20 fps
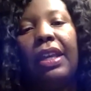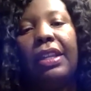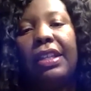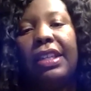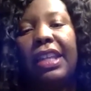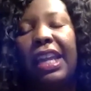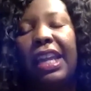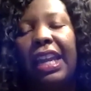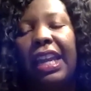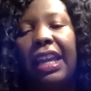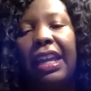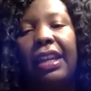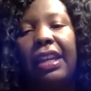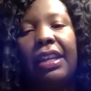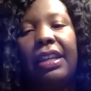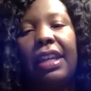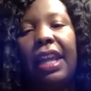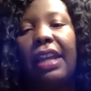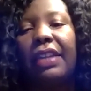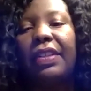
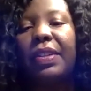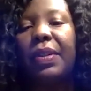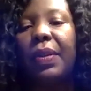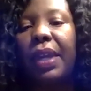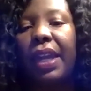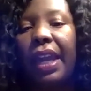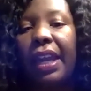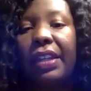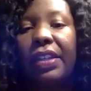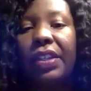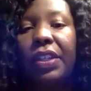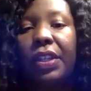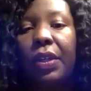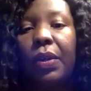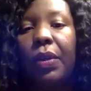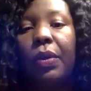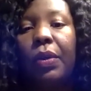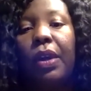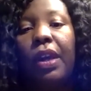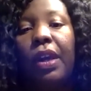then that's okay
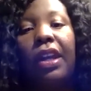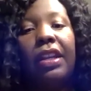too.